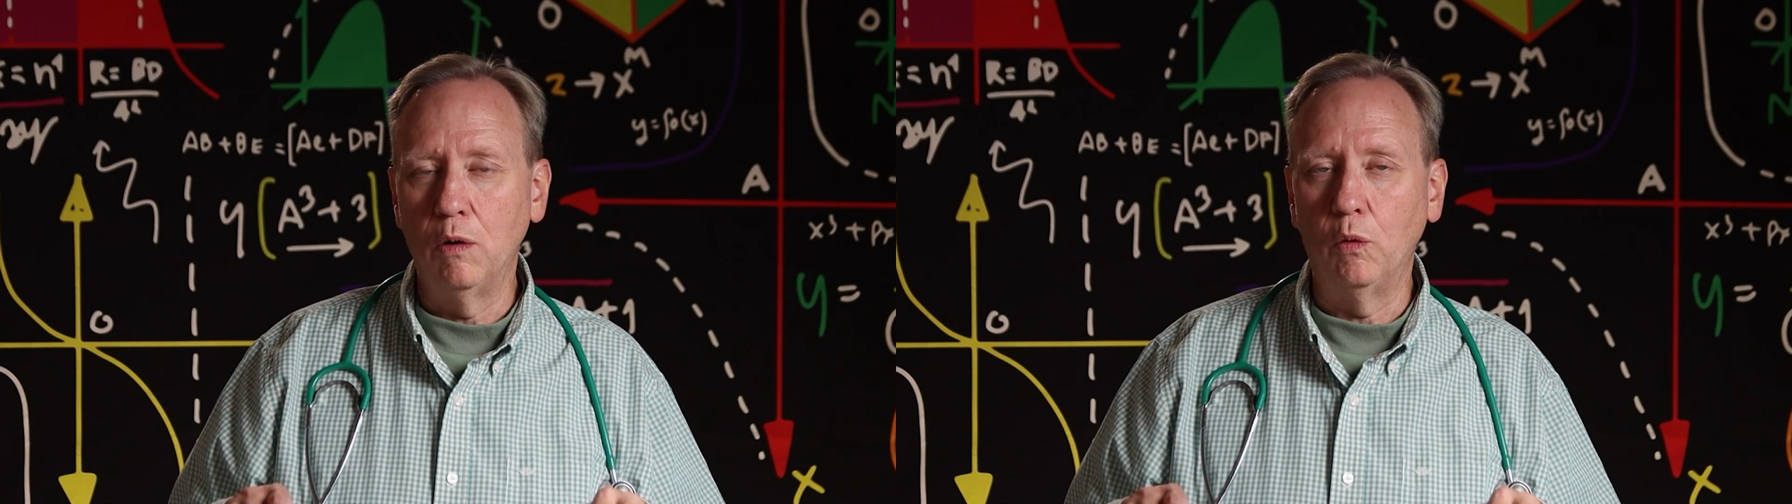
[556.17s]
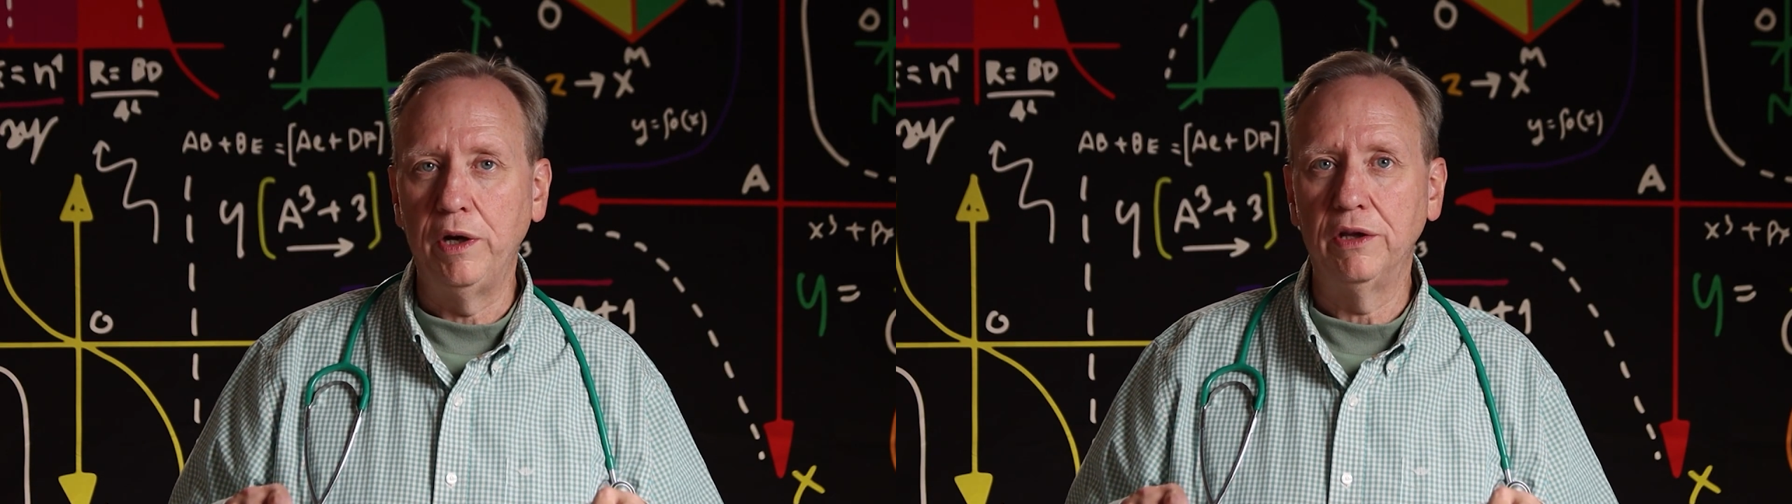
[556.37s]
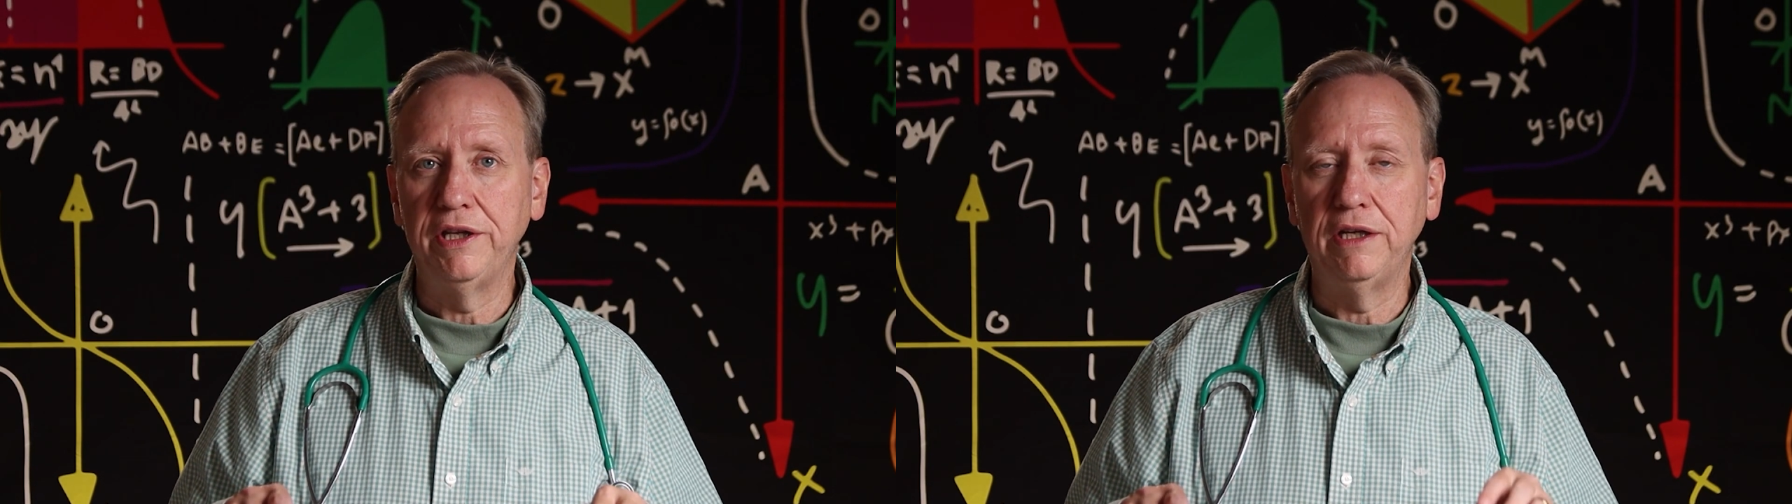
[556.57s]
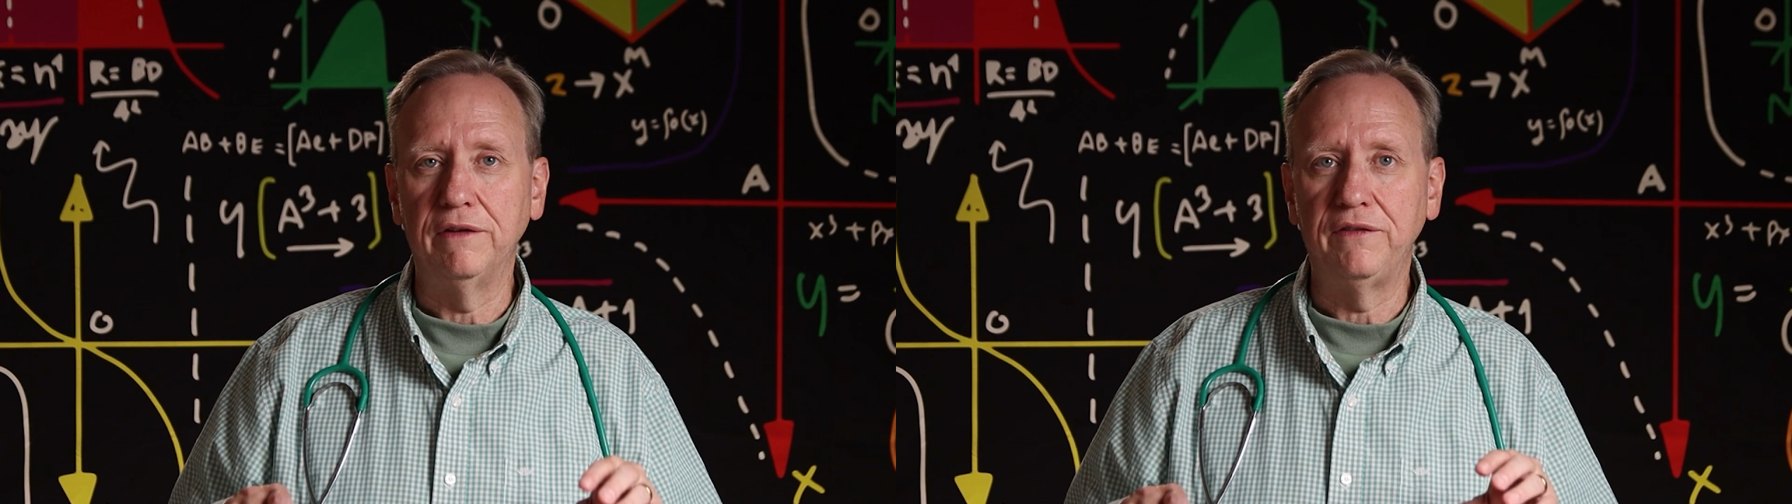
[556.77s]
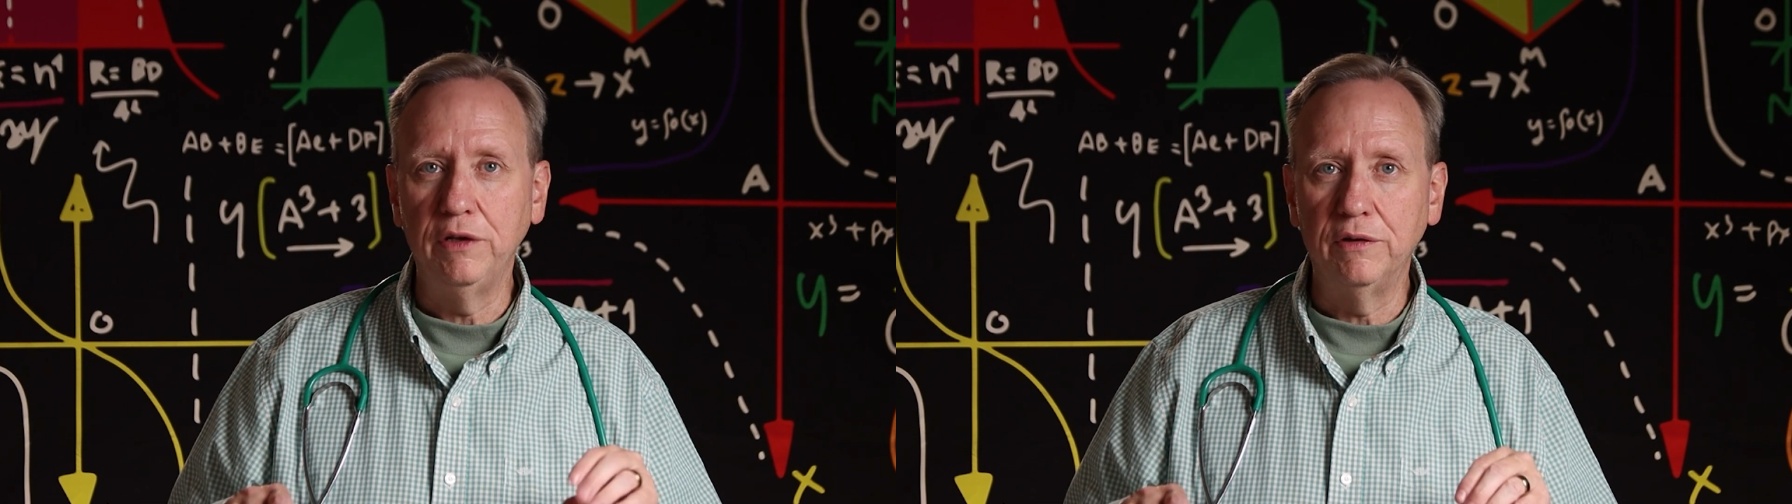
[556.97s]
We only need
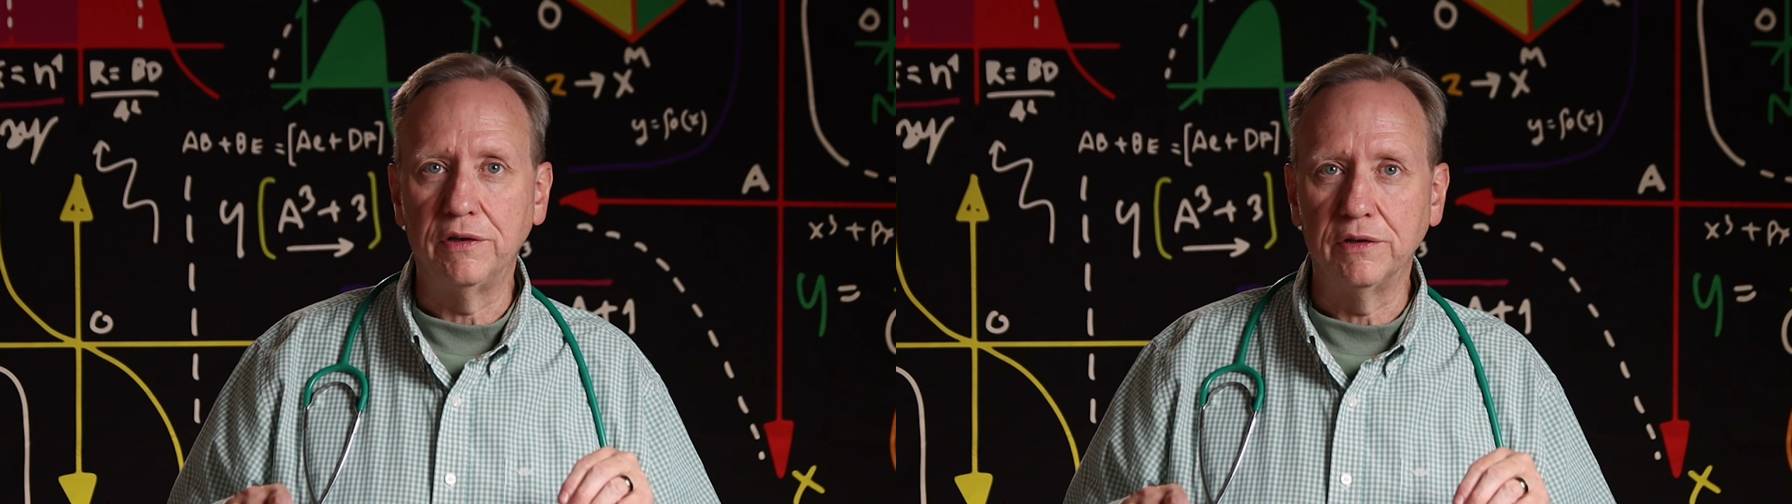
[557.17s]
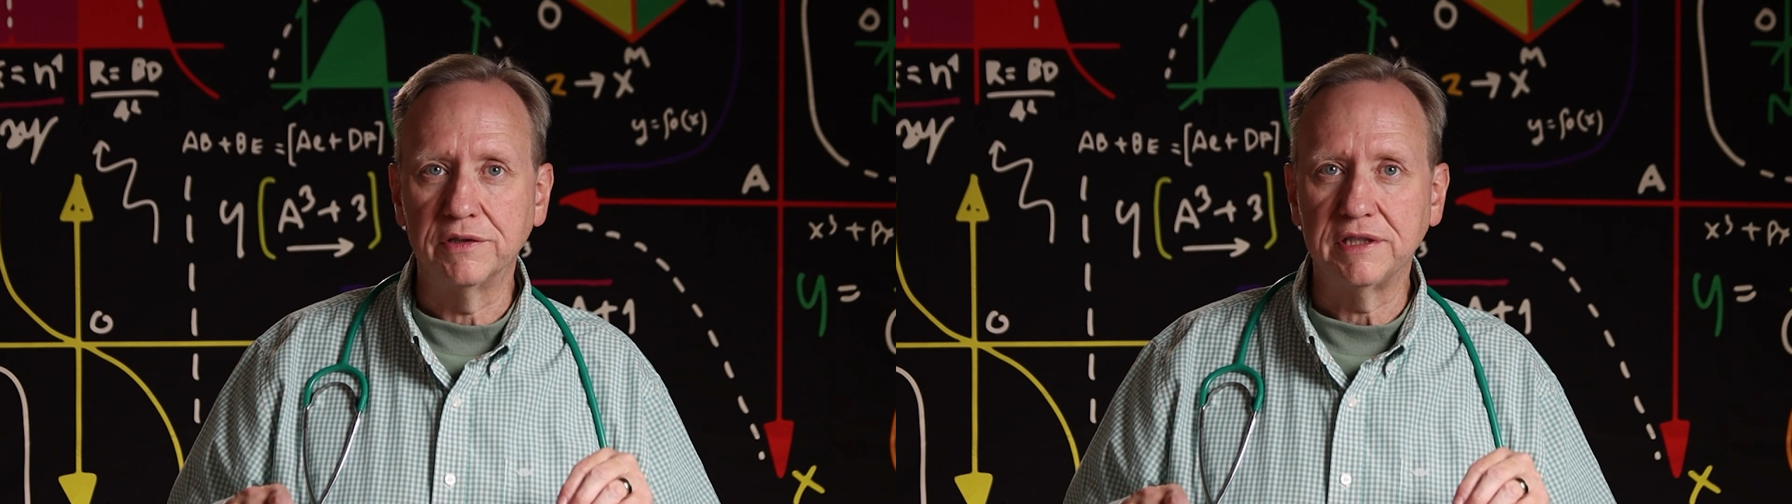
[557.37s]
a few of those